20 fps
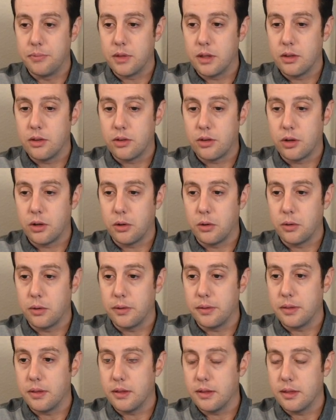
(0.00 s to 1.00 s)

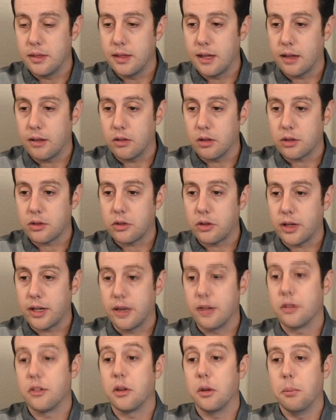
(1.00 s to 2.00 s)
So that looks like
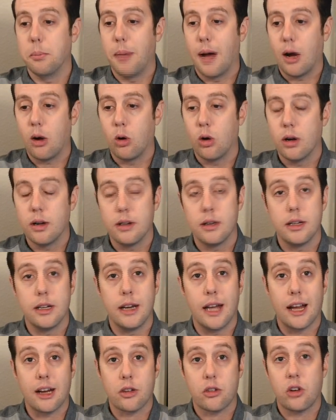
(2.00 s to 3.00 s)
it's about
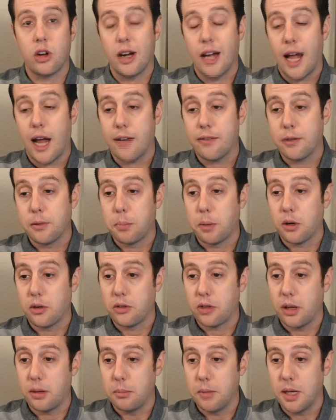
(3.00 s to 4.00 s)
an extra
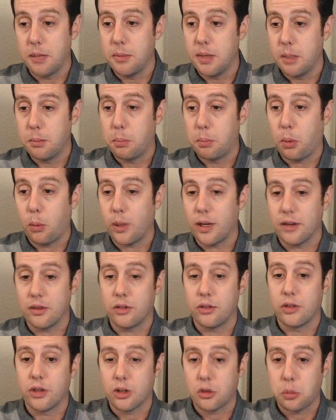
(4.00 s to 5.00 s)
0.5%, maybe
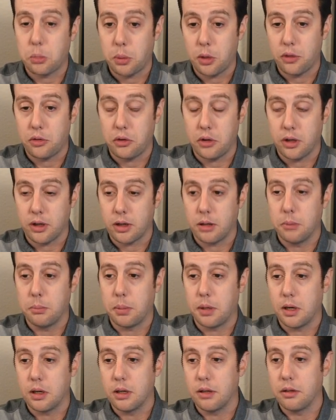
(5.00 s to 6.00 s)
0.6%
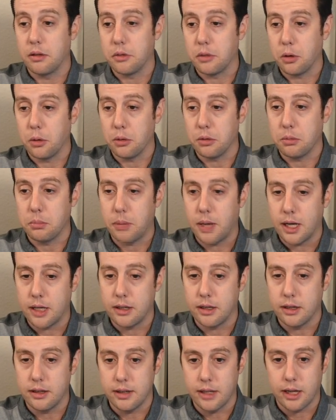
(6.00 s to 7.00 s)
compared to the total
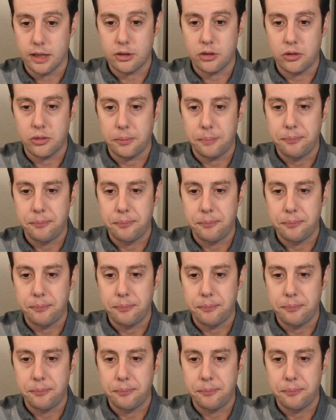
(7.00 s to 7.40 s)
bond index.